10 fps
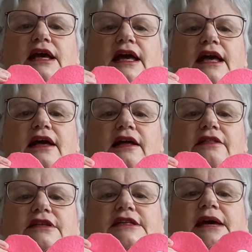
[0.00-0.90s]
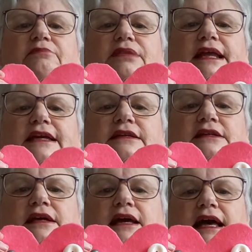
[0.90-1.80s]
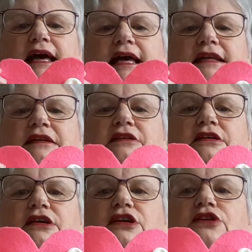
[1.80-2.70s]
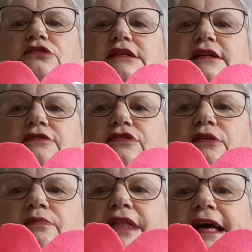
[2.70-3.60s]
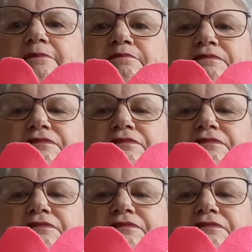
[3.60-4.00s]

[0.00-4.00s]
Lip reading: the template and use it from them.